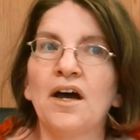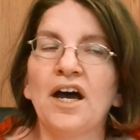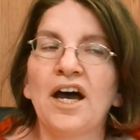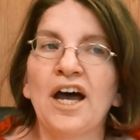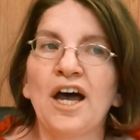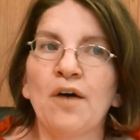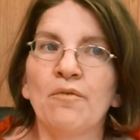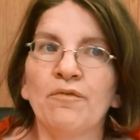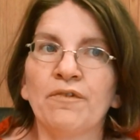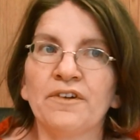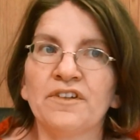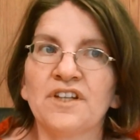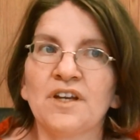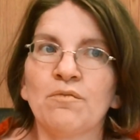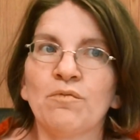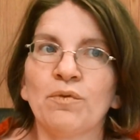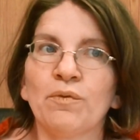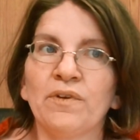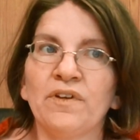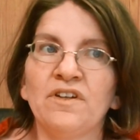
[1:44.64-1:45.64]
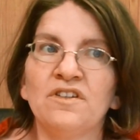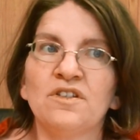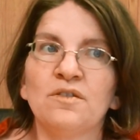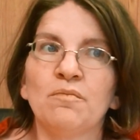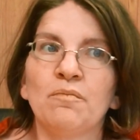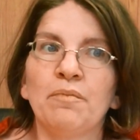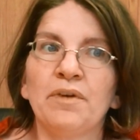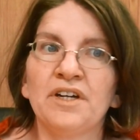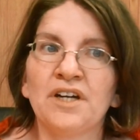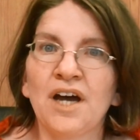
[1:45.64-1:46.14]
For example, we use
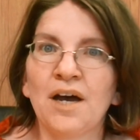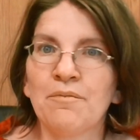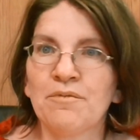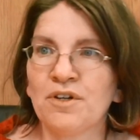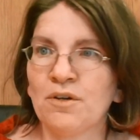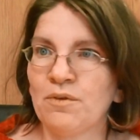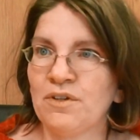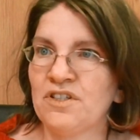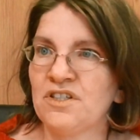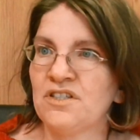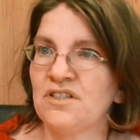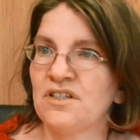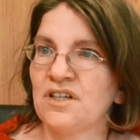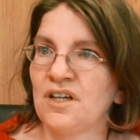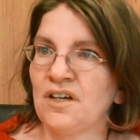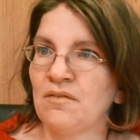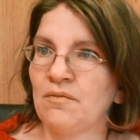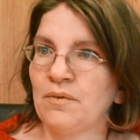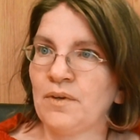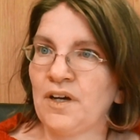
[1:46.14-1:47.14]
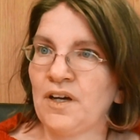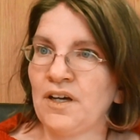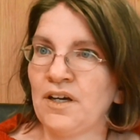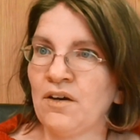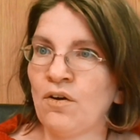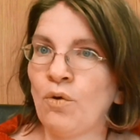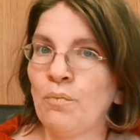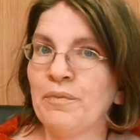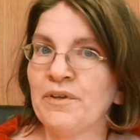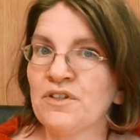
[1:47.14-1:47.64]
Panopto, which is an
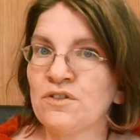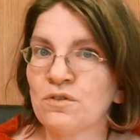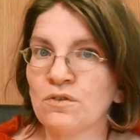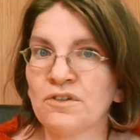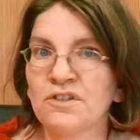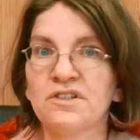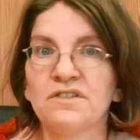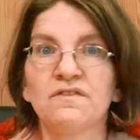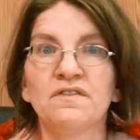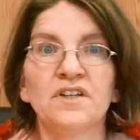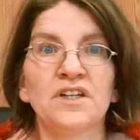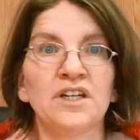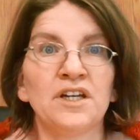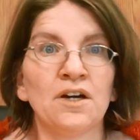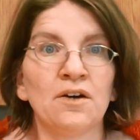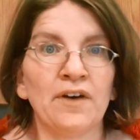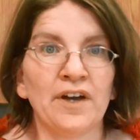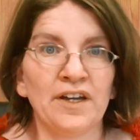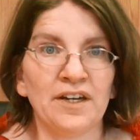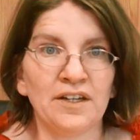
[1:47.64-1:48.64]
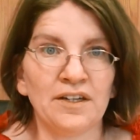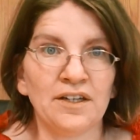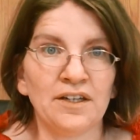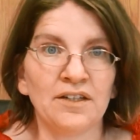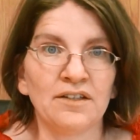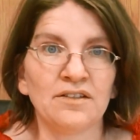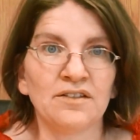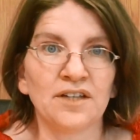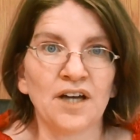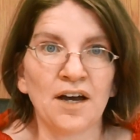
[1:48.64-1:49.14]
open source video
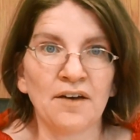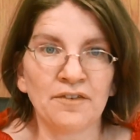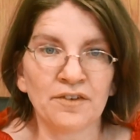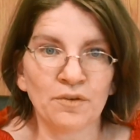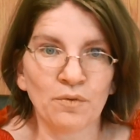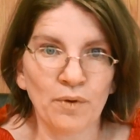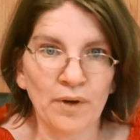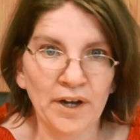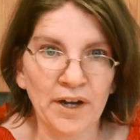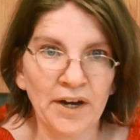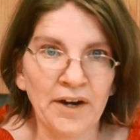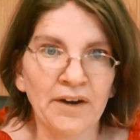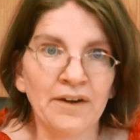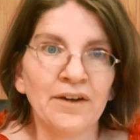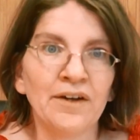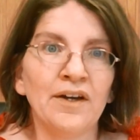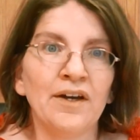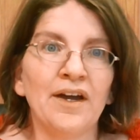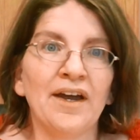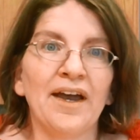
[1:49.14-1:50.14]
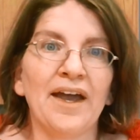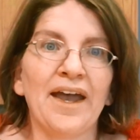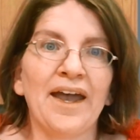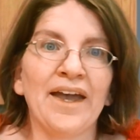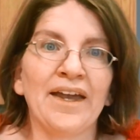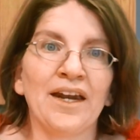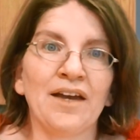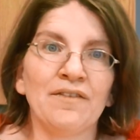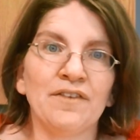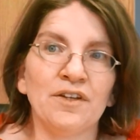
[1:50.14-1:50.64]
editing software,
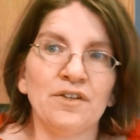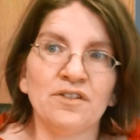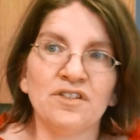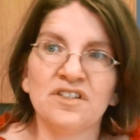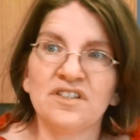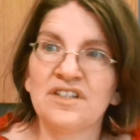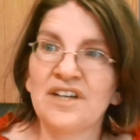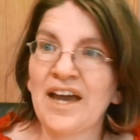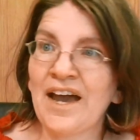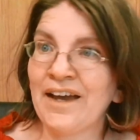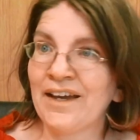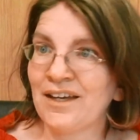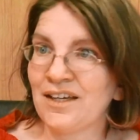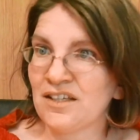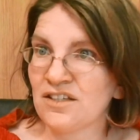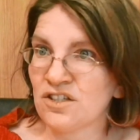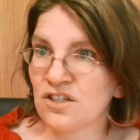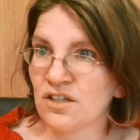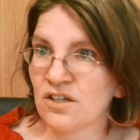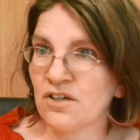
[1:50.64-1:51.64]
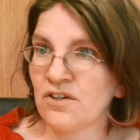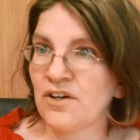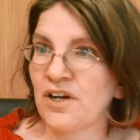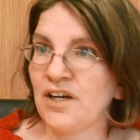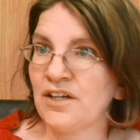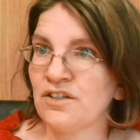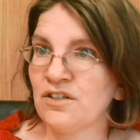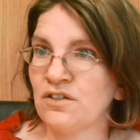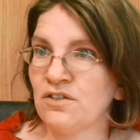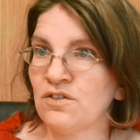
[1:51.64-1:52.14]
and I've used Snagit to
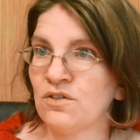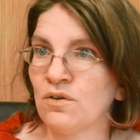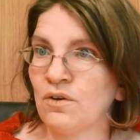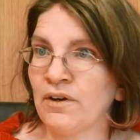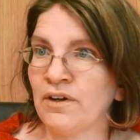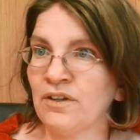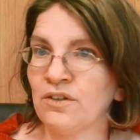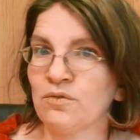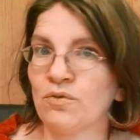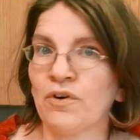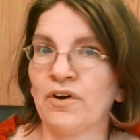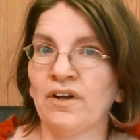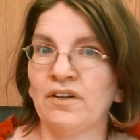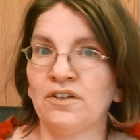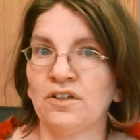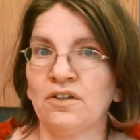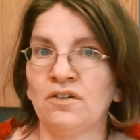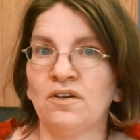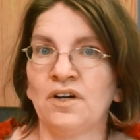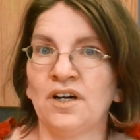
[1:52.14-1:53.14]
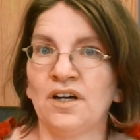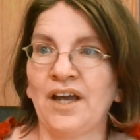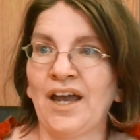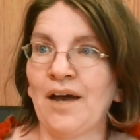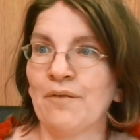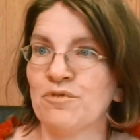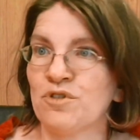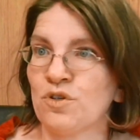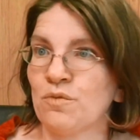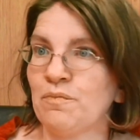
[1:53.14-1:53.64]
create tutorials where I'll do
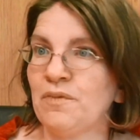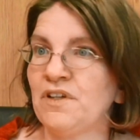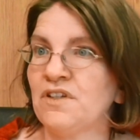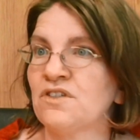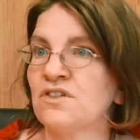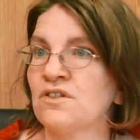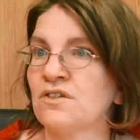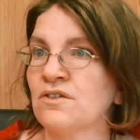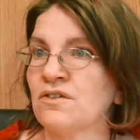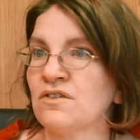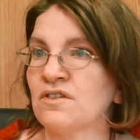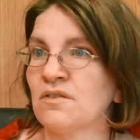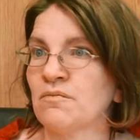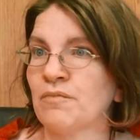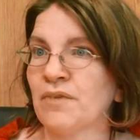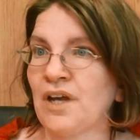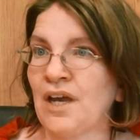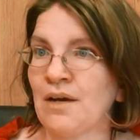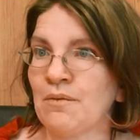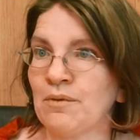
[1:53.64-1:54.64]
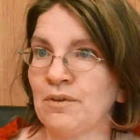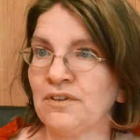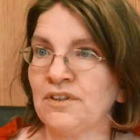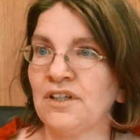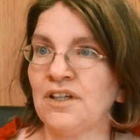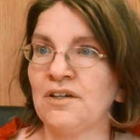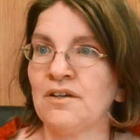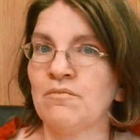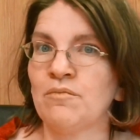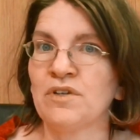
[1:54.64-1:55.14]
capture pictures and be able
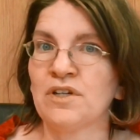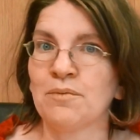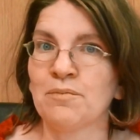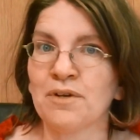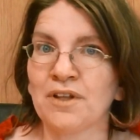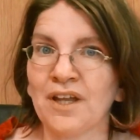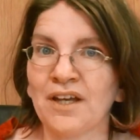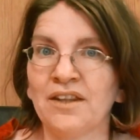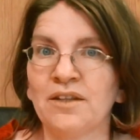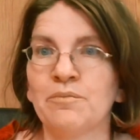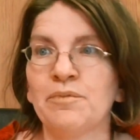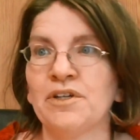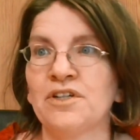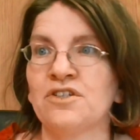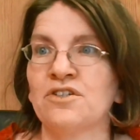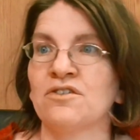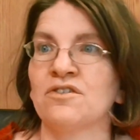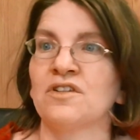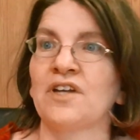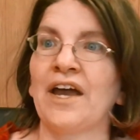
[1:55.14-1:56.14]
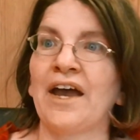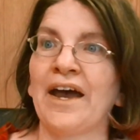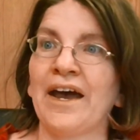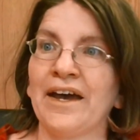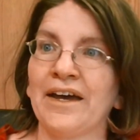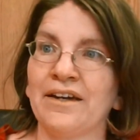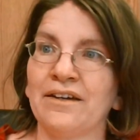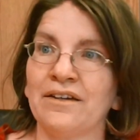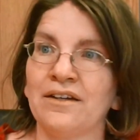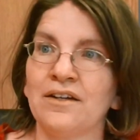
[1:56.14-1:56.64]
to manipulate the pictures,
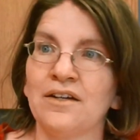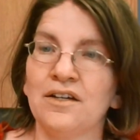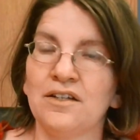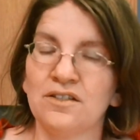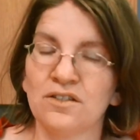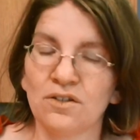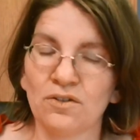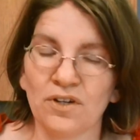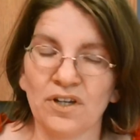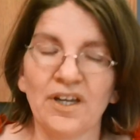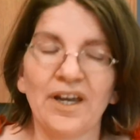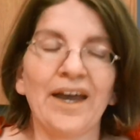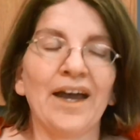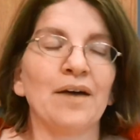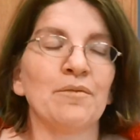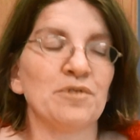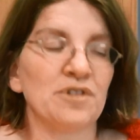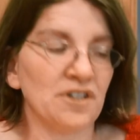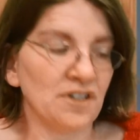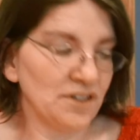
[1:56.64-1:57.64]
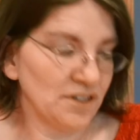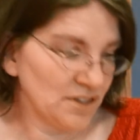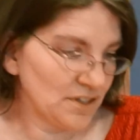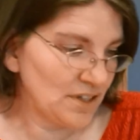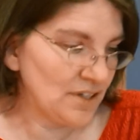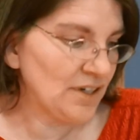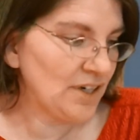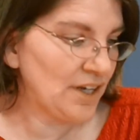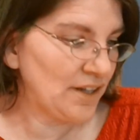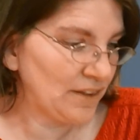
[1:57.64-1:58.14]
add screen captions
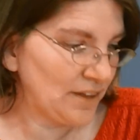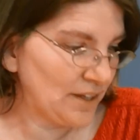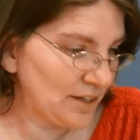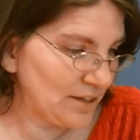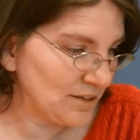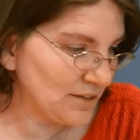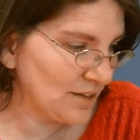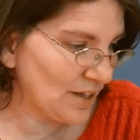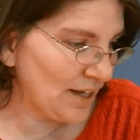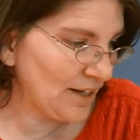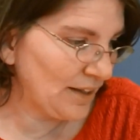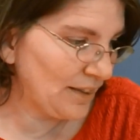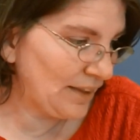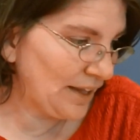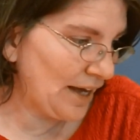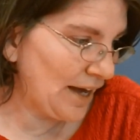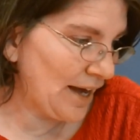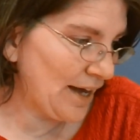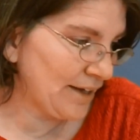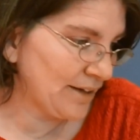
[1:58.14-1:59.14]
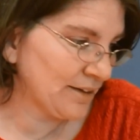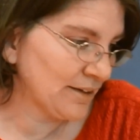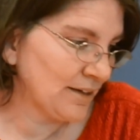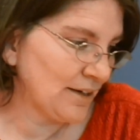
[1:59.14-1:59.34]
and things like that,